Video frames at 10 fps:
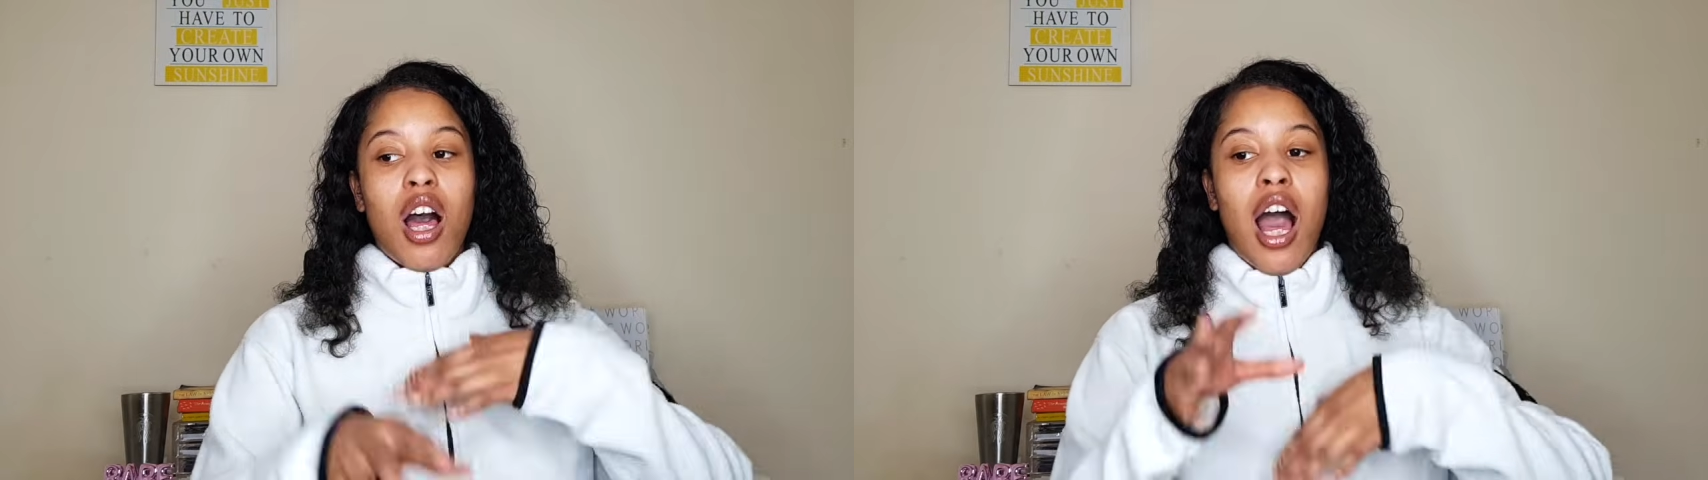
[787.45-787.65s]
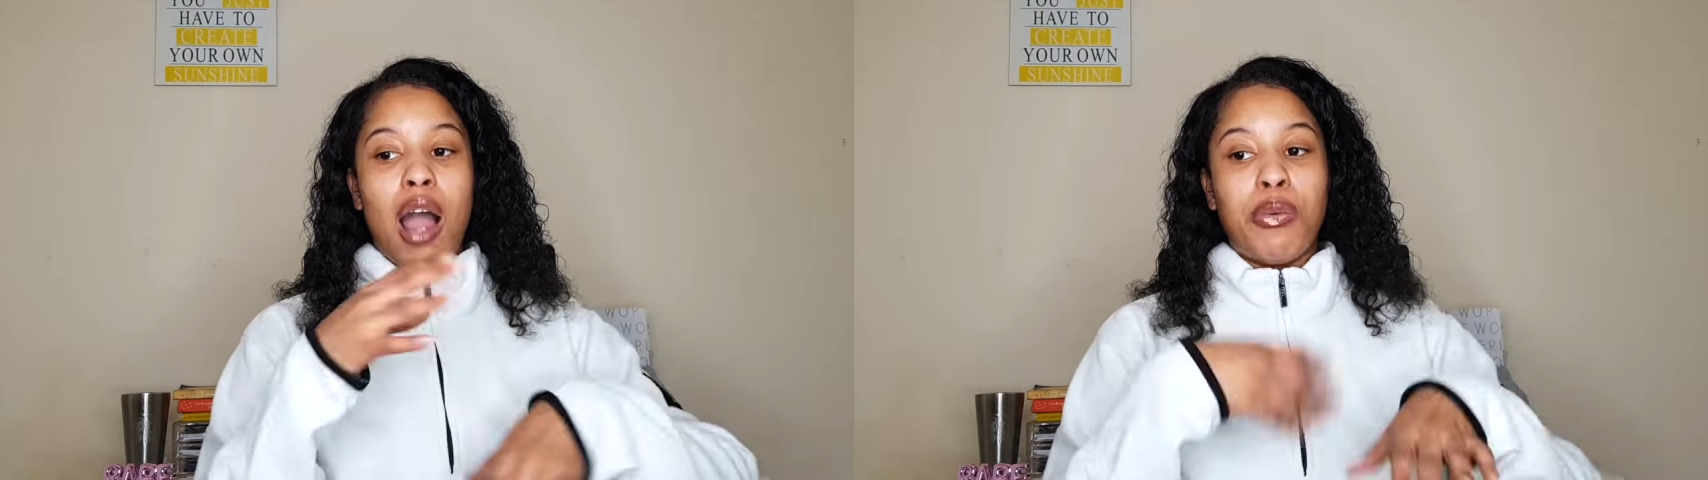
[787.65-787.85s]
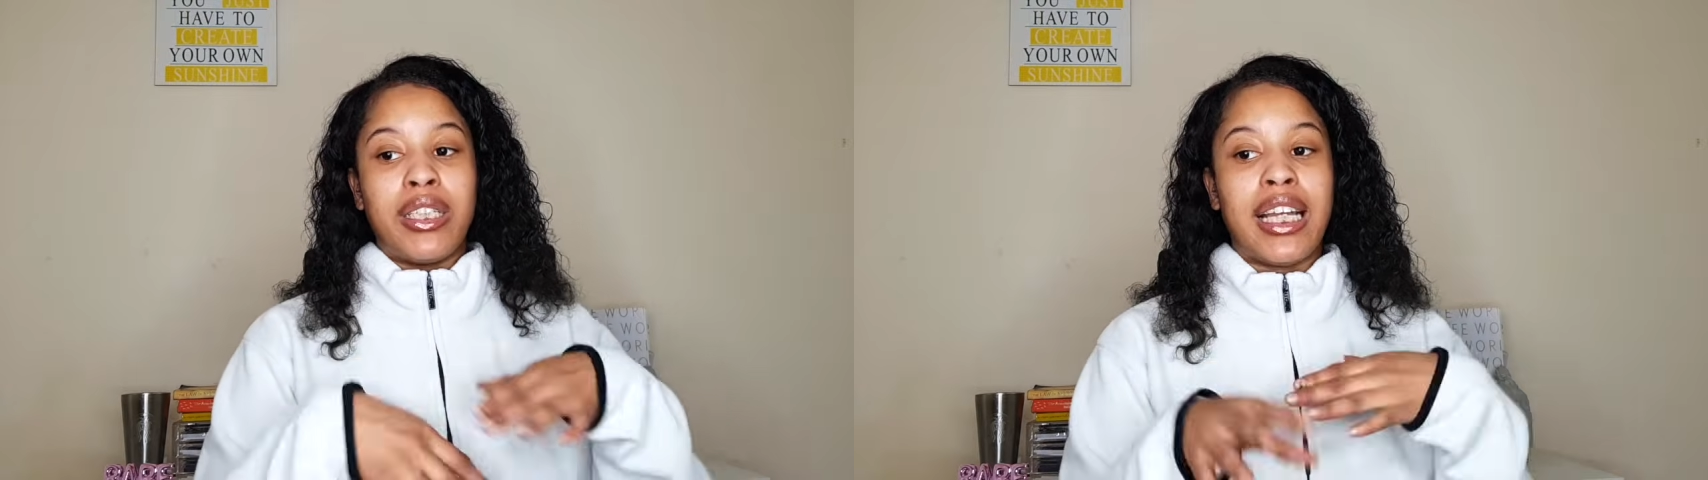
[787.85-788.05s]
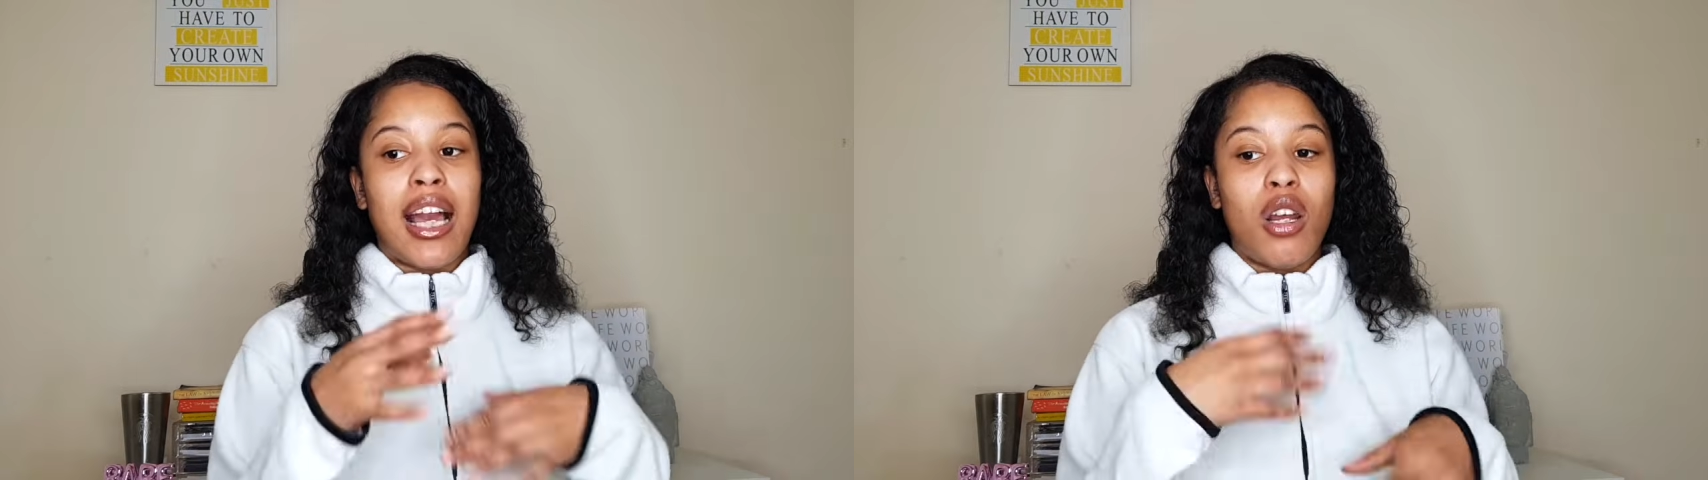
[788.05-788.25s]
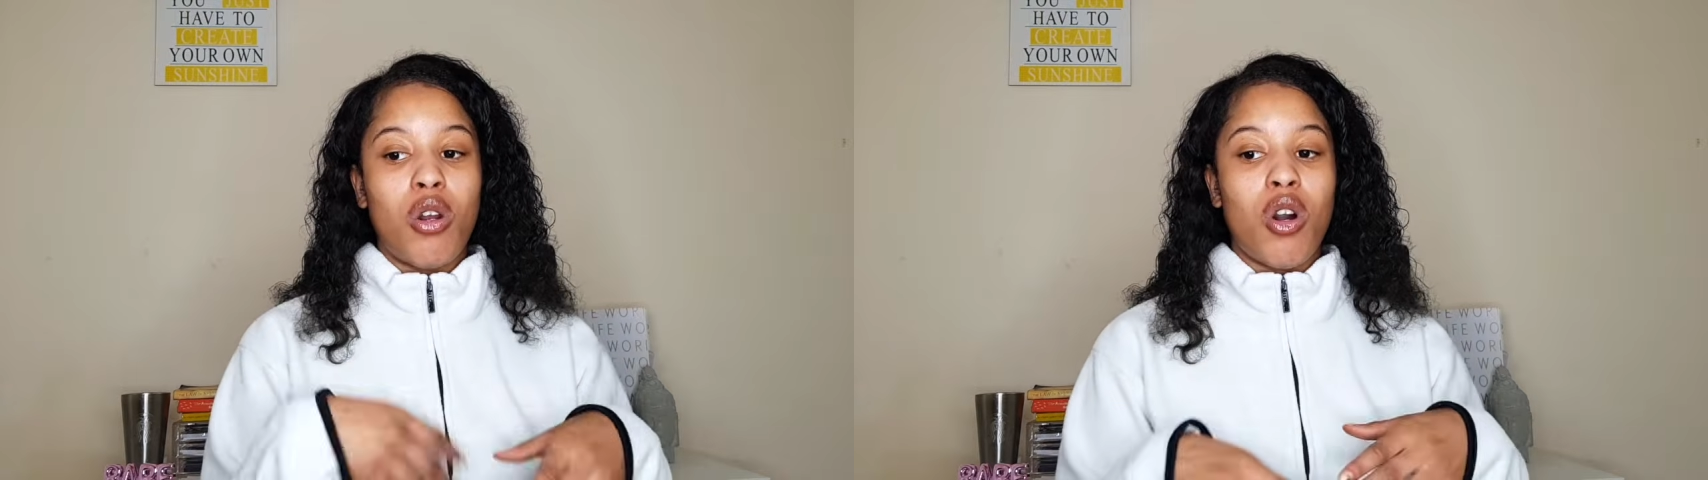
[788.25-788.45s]
I would
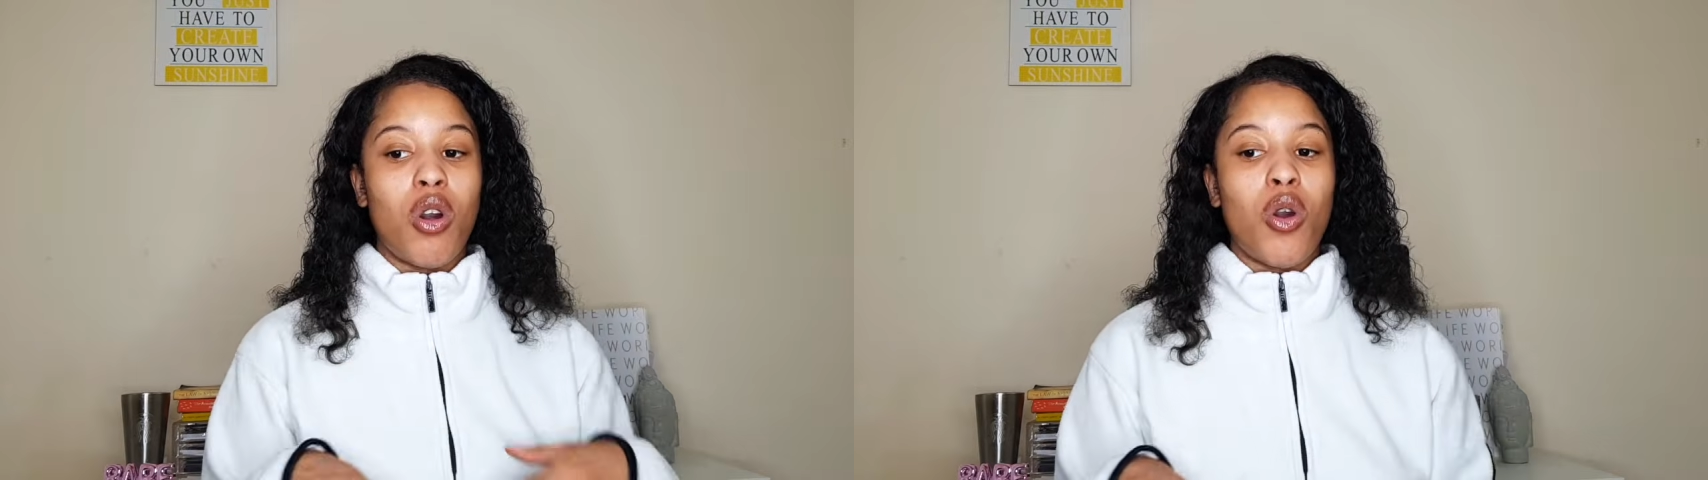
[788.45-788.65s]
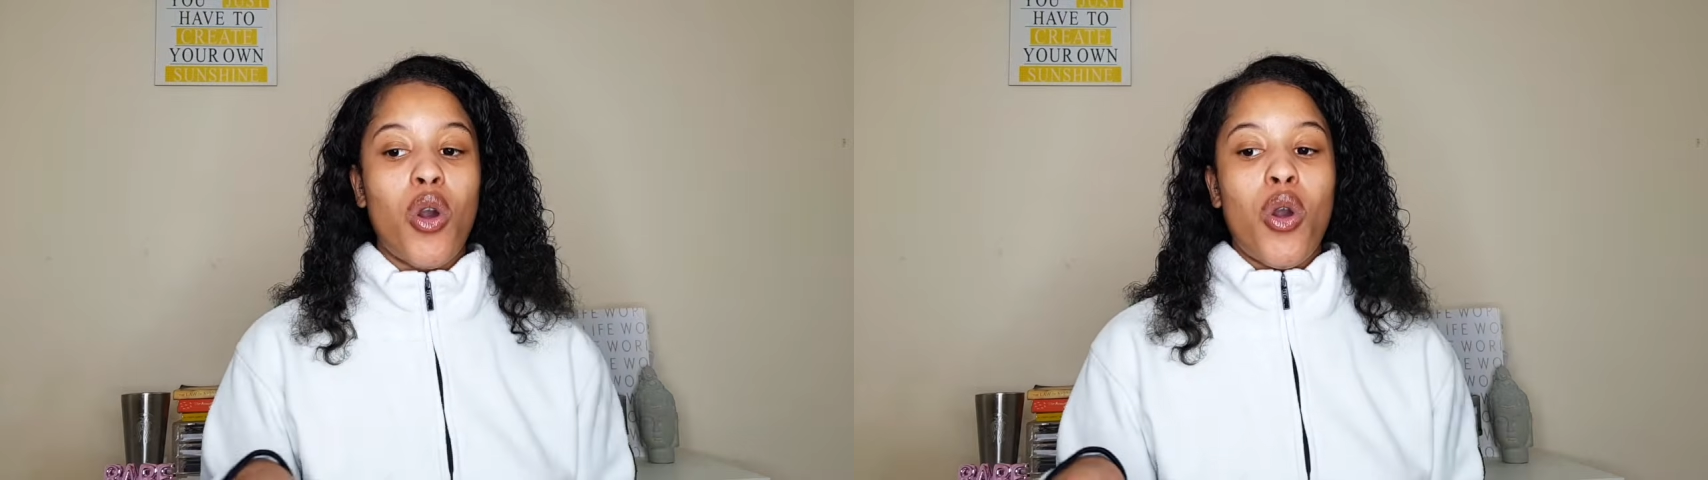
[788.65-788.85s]
get along